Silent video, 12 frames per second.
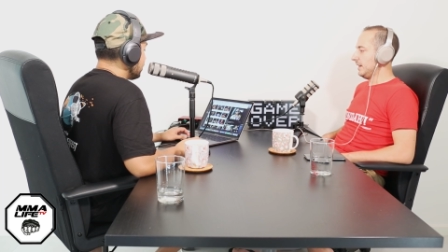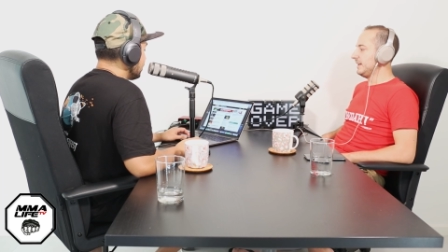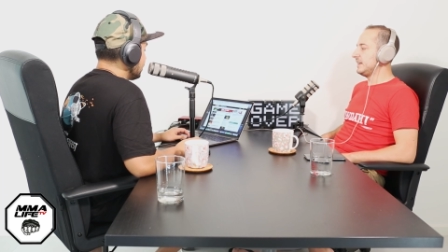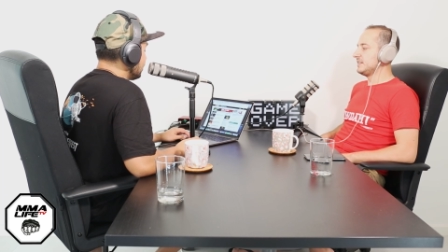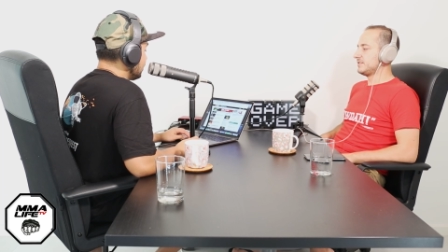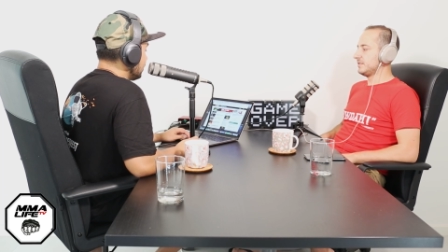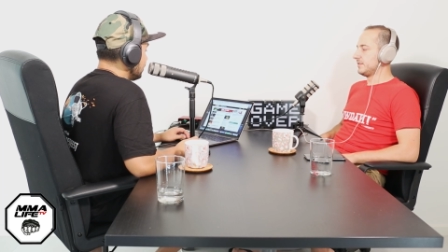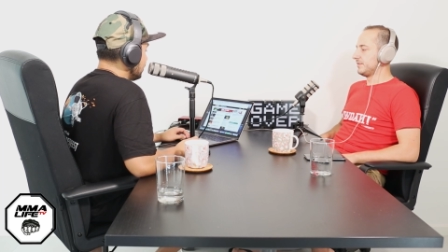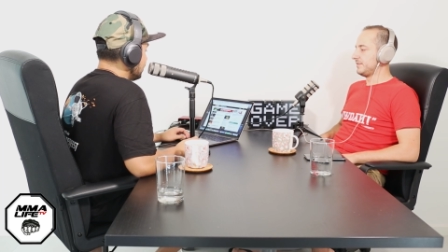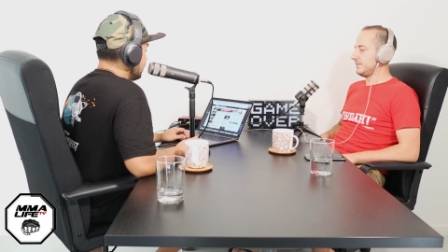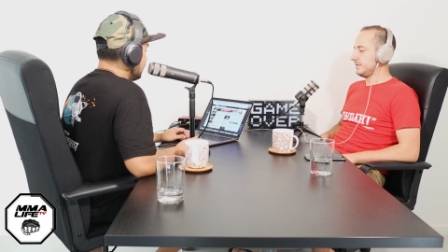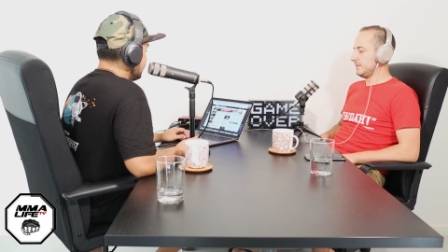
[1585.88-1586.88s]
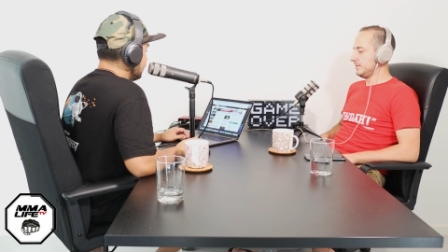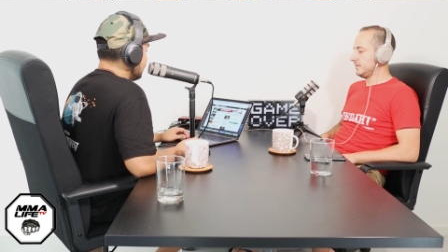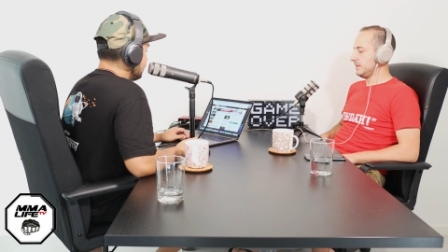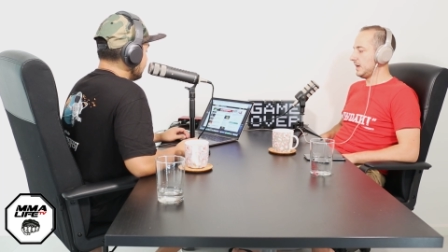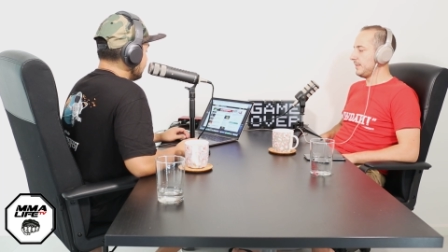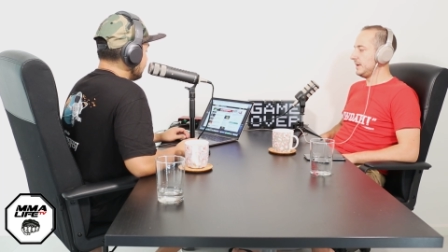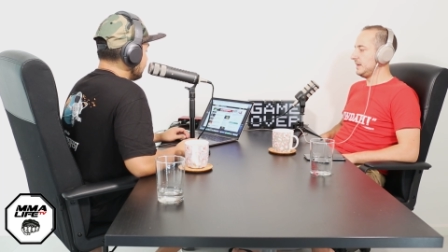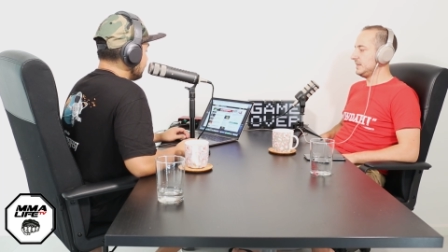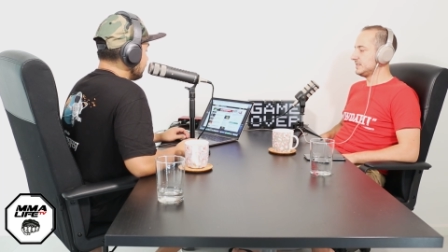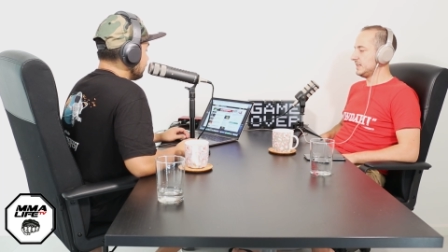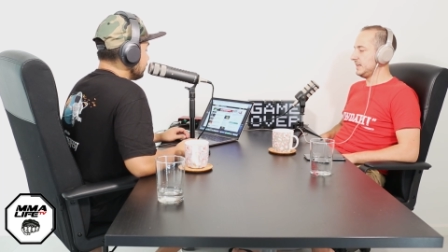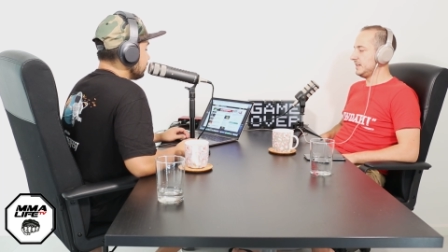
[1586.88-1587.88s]
I think he's sort of I mean,
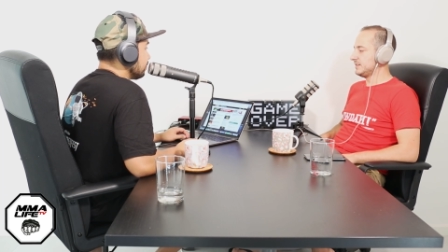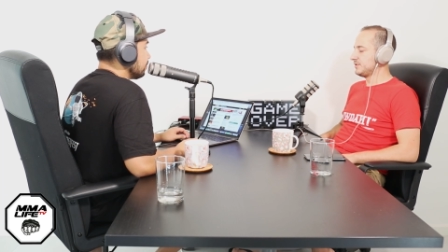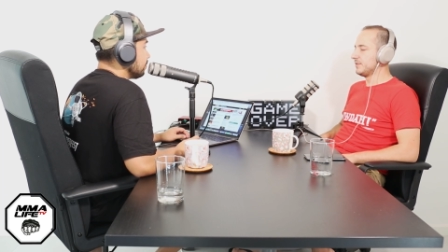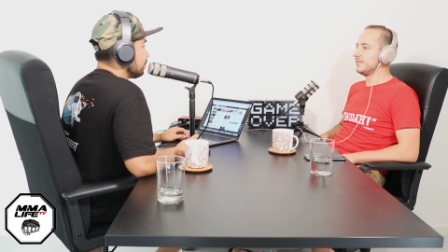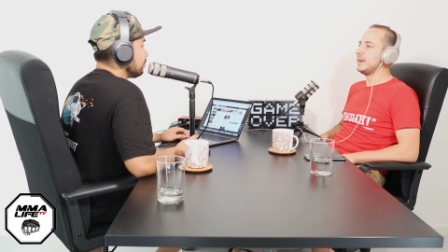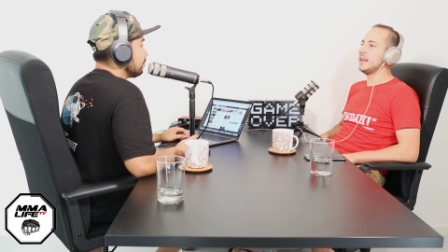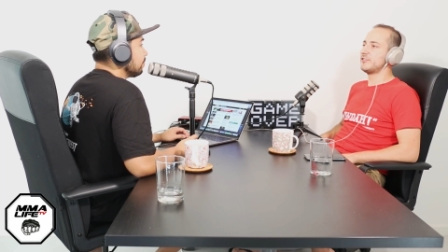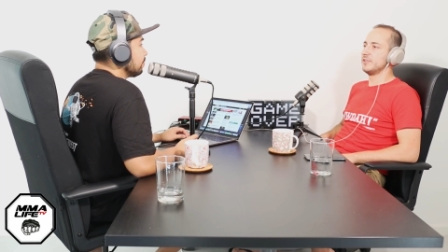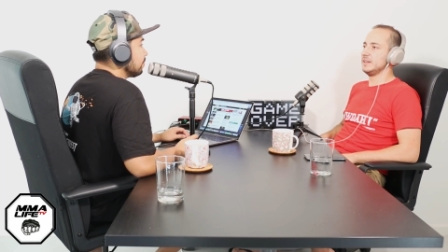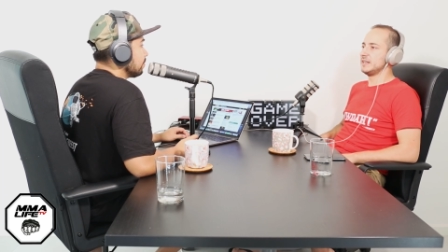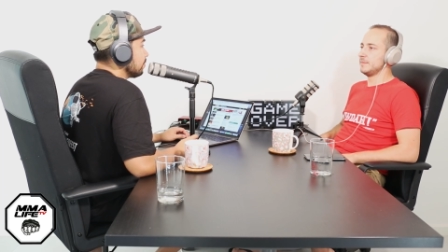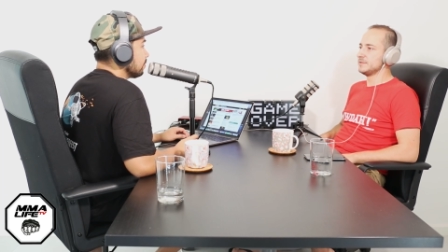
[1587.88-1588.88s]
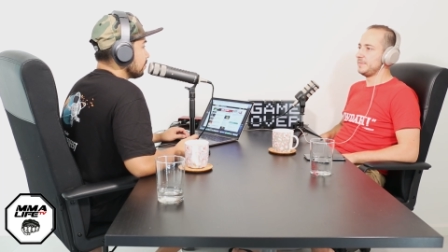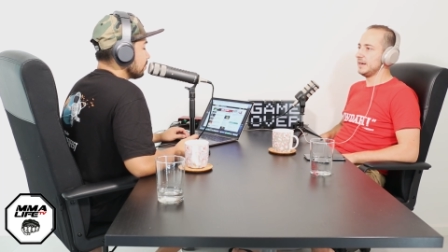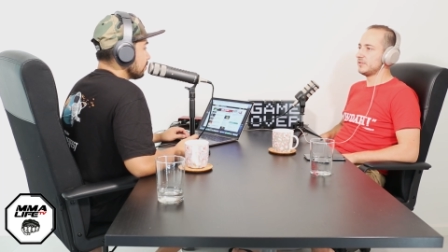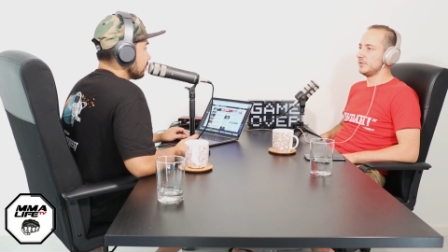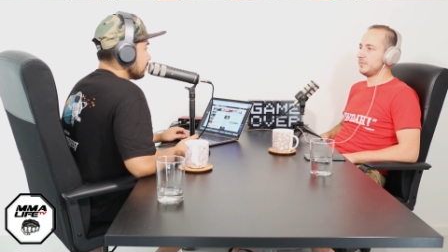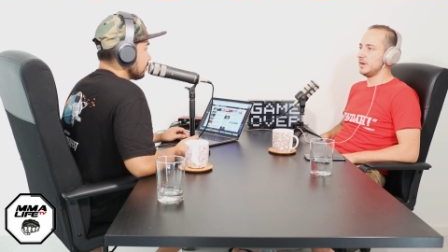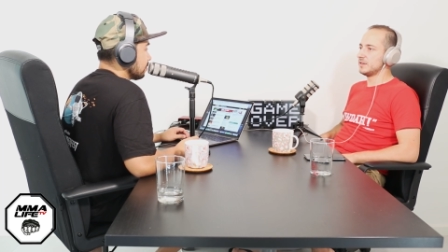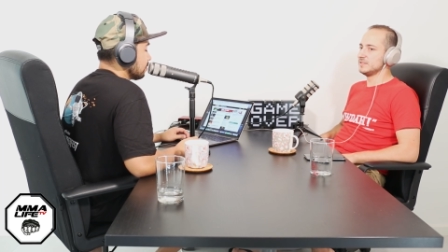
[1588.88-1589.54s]
he's it, it, sort of naturally comes back to him, right?